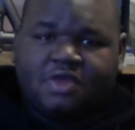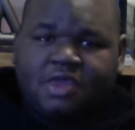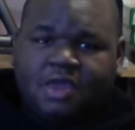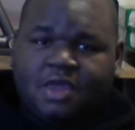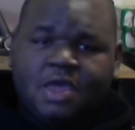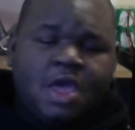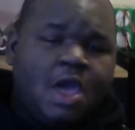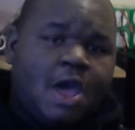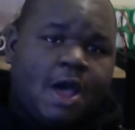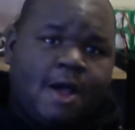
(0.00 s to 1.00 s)
the kit.
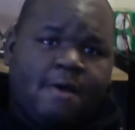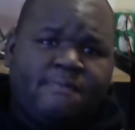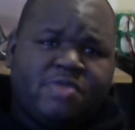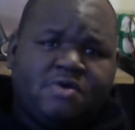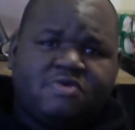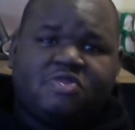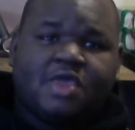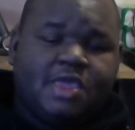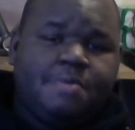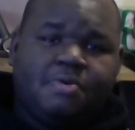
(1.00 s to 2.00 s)
There was
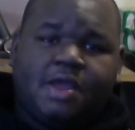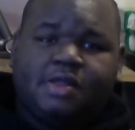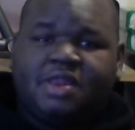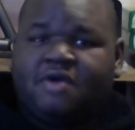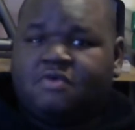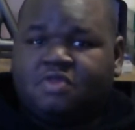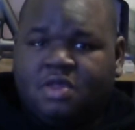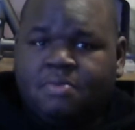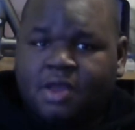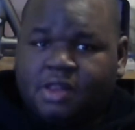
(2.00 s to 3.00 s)
the e-brake levers.
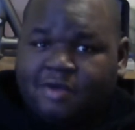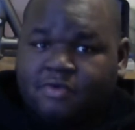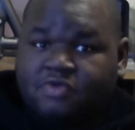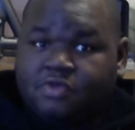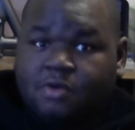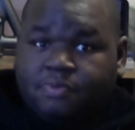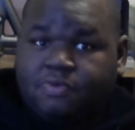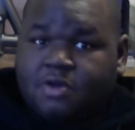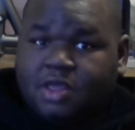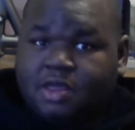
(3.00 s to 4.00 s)
The e-brake levers look
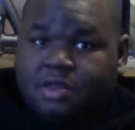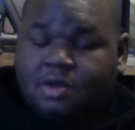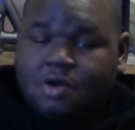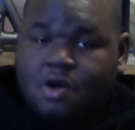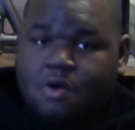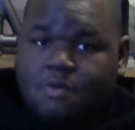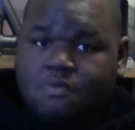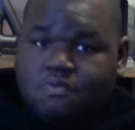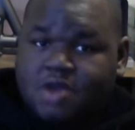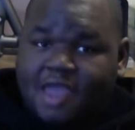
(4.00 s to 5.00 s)
pretty
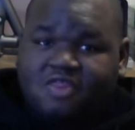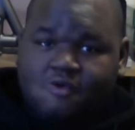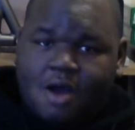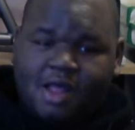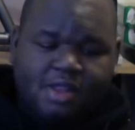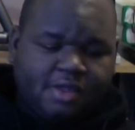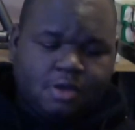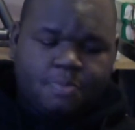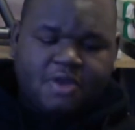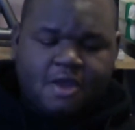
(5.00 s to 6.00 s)
nice quality
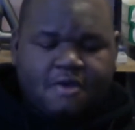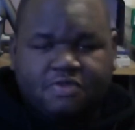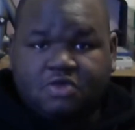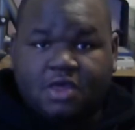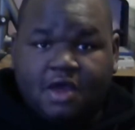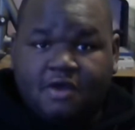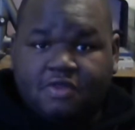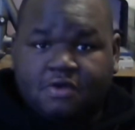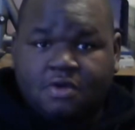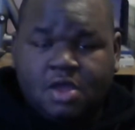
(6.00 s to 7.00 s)
compared to
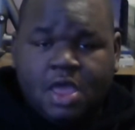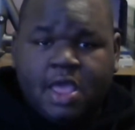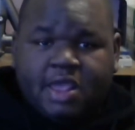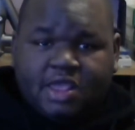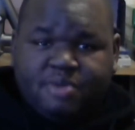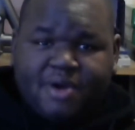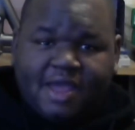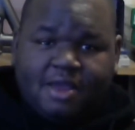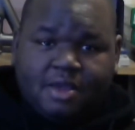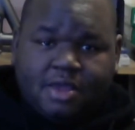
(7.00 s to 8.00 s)
other
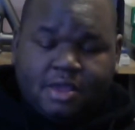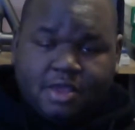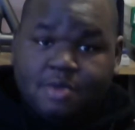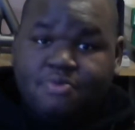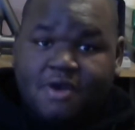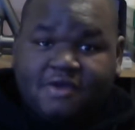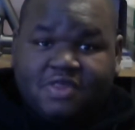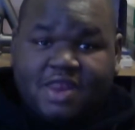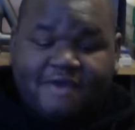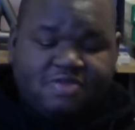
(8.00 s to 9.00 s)
e-brakes
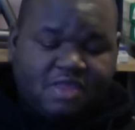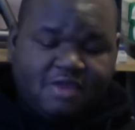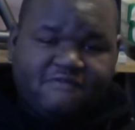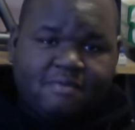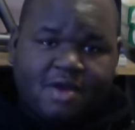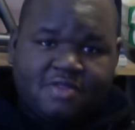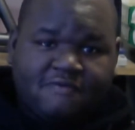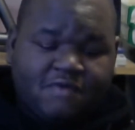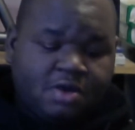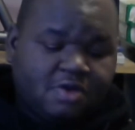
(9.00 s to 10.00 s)
that I've seen from other
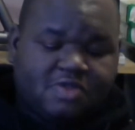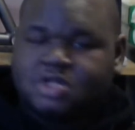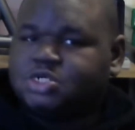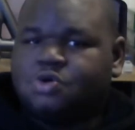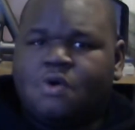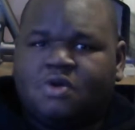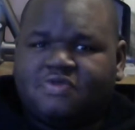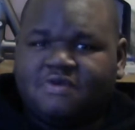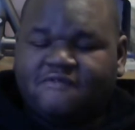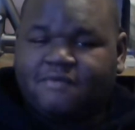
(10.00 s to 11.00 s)
vendors. I just ordered
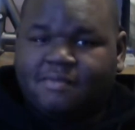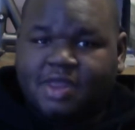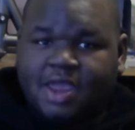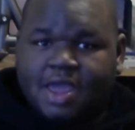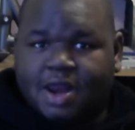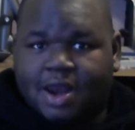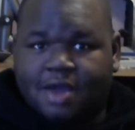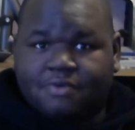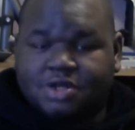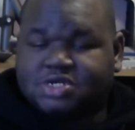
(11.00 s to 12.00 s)
some from Lynn, and
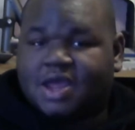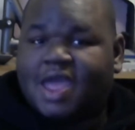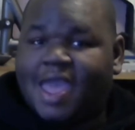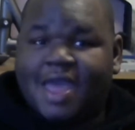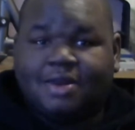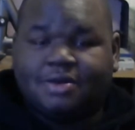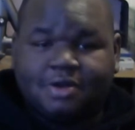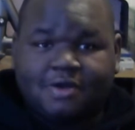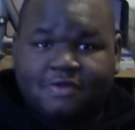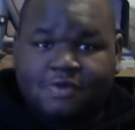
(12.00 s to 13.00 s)
I wish I hadn't
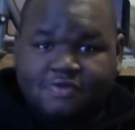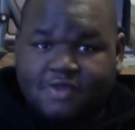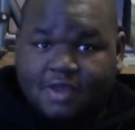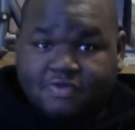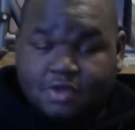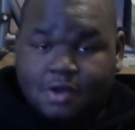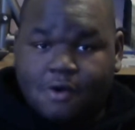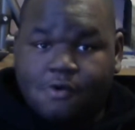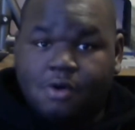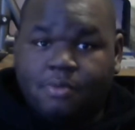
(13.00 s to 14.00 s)
because those things look
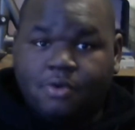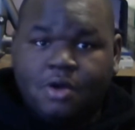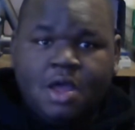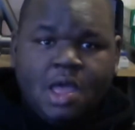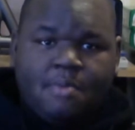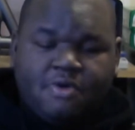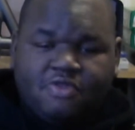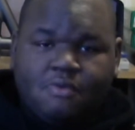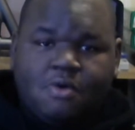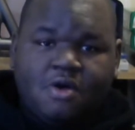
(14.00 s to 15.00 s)
horrible. But
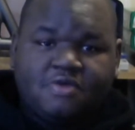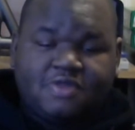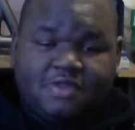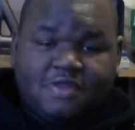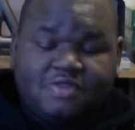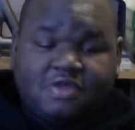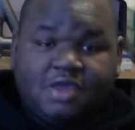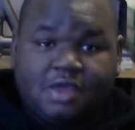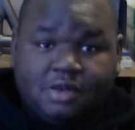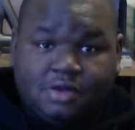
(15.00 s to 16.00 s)
the ones in this
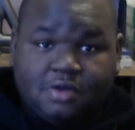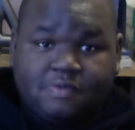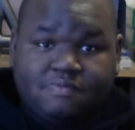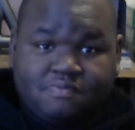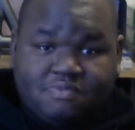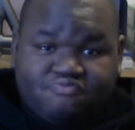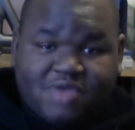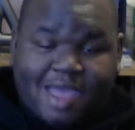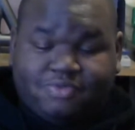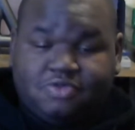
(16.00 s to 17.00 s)
kit look
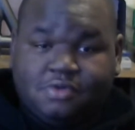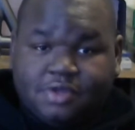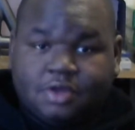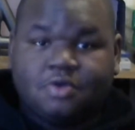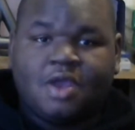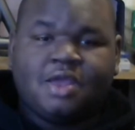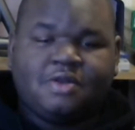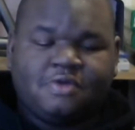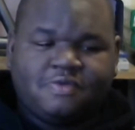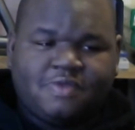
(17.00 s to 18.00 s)
absolutely
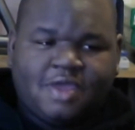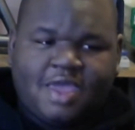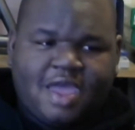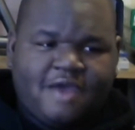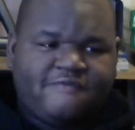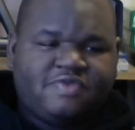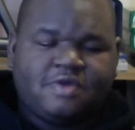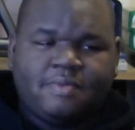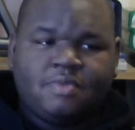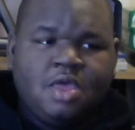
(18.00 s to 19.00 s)
great. They have
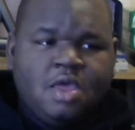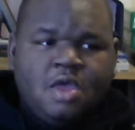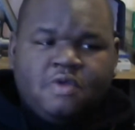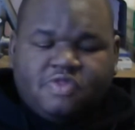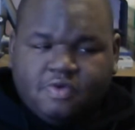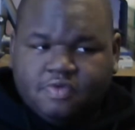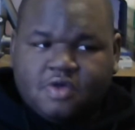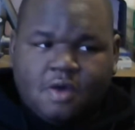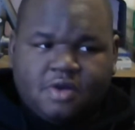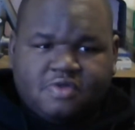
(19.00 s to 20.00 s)
some
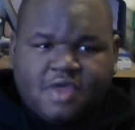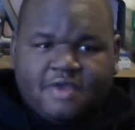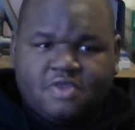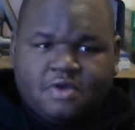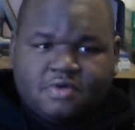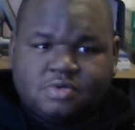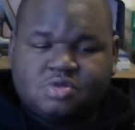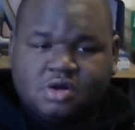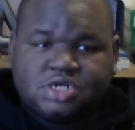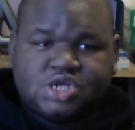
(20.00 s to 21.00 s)
two-tone. It's like
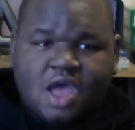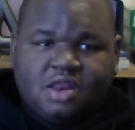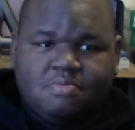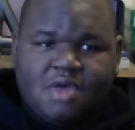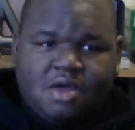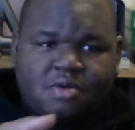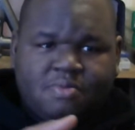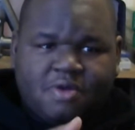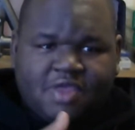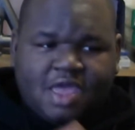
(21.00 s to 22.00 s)
they're shiny metal,
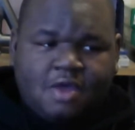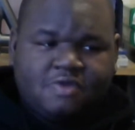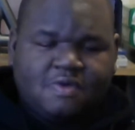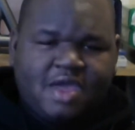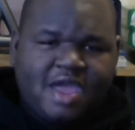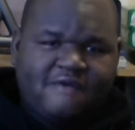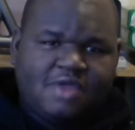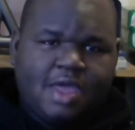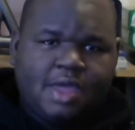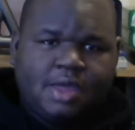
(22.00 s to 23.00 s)
but they also have
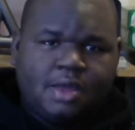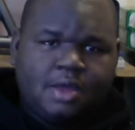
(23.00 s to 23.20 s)
like